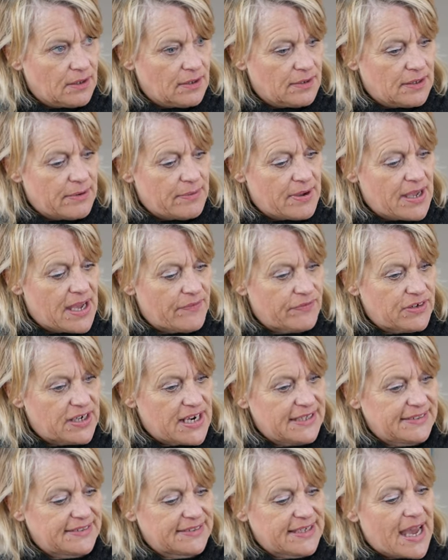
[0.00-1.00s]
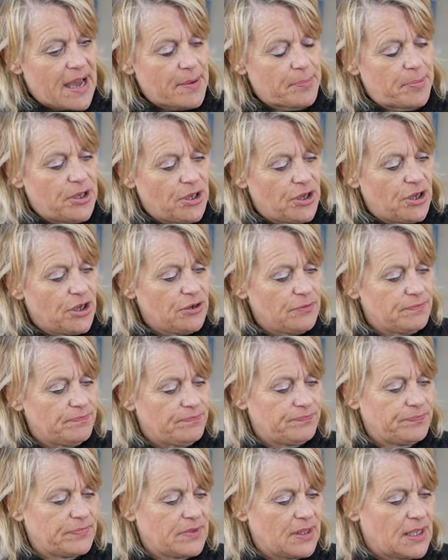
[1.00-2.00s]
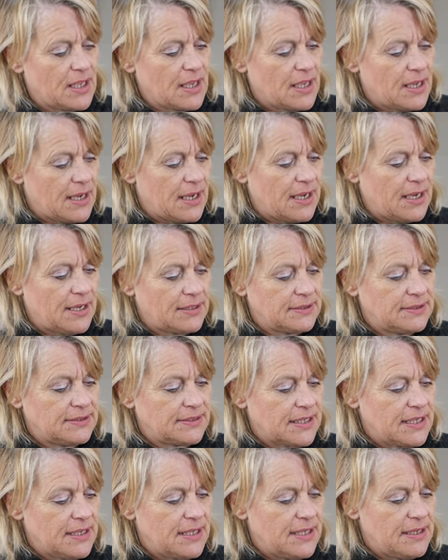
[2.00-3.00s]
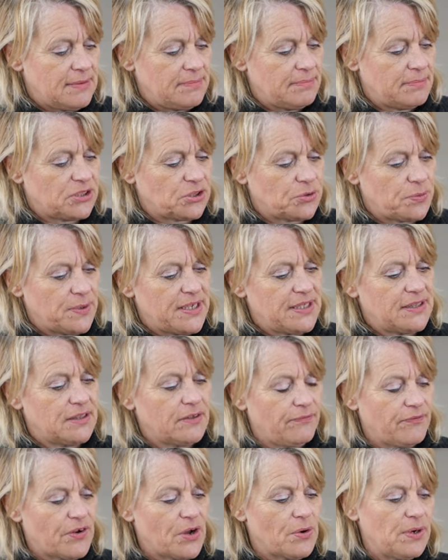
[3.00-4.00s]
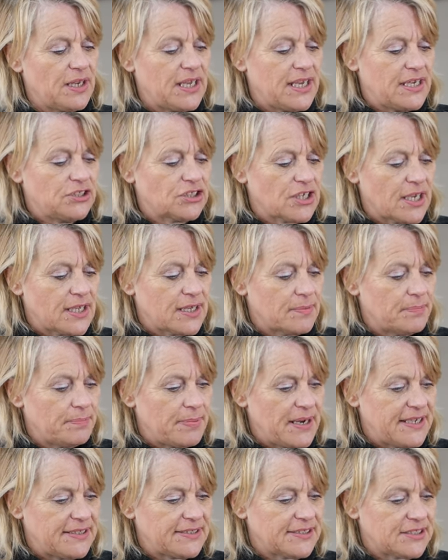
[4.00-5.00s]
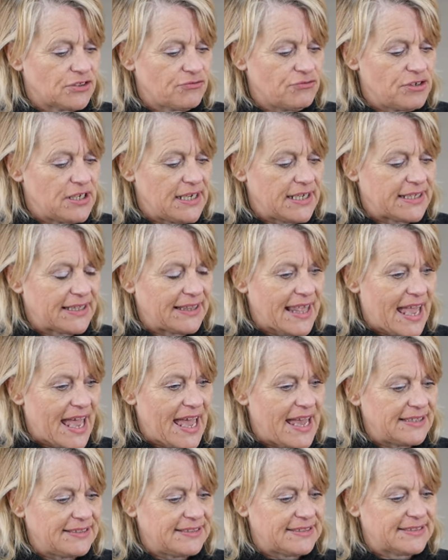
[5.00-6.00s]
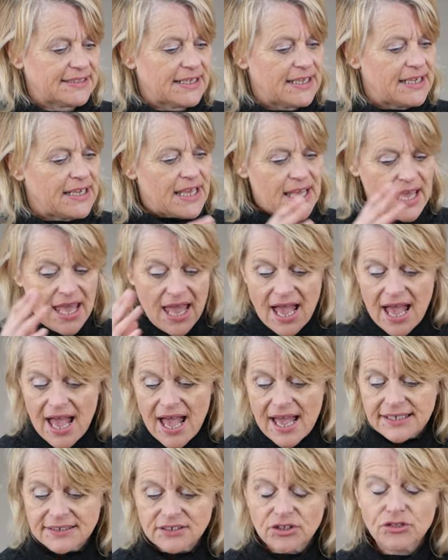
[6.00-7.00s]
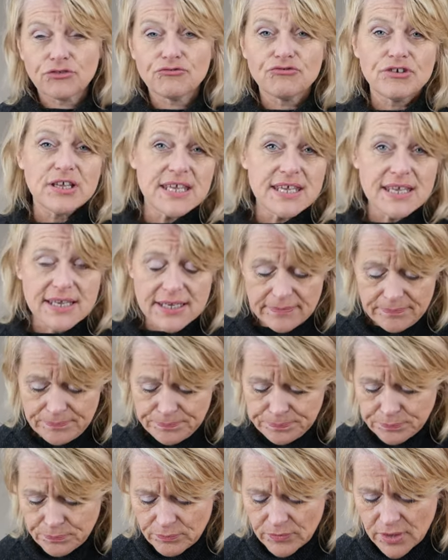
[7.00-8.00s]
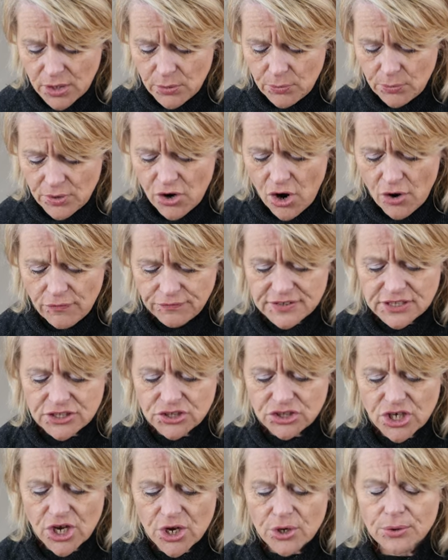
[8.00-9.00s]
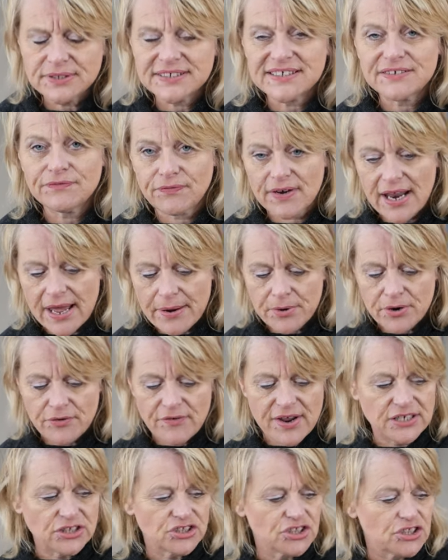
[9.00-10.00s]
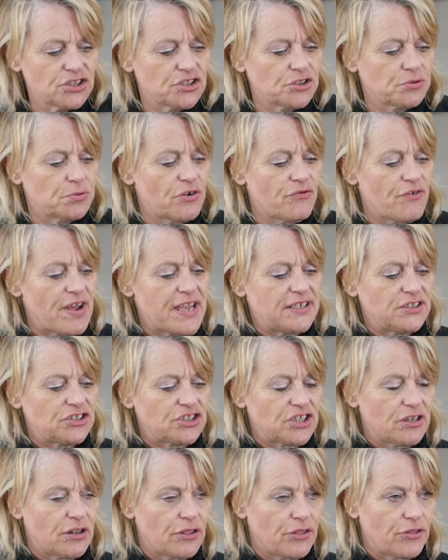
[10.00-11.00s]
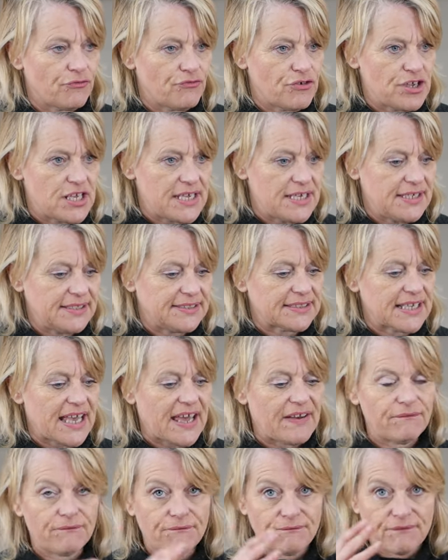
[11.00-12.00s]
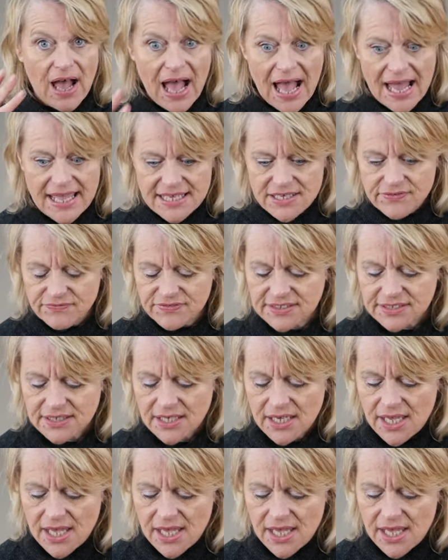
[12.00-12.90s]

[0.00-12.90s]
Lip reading: Now I have a nice gap here, and in between the foliage I can place three little heads. And three, we're often told in flower arranging to arrange in threes and fives,